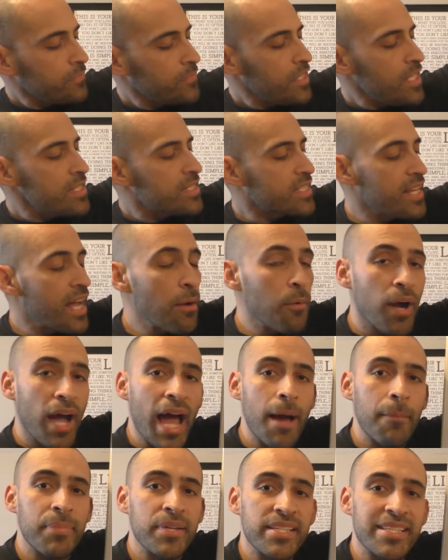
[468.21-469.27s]
So now what
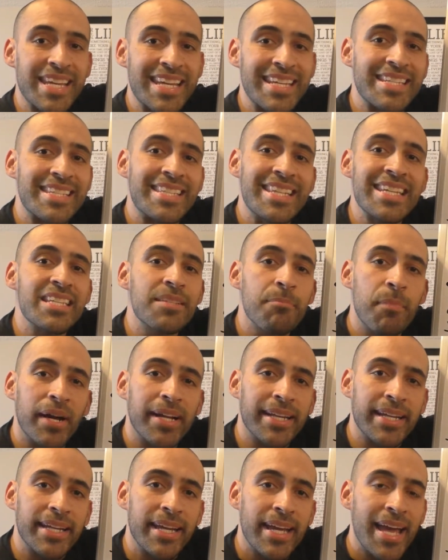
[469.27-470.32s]
happens is this
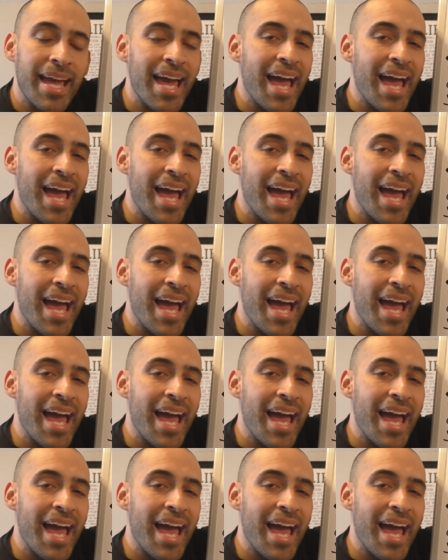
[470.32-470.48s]
money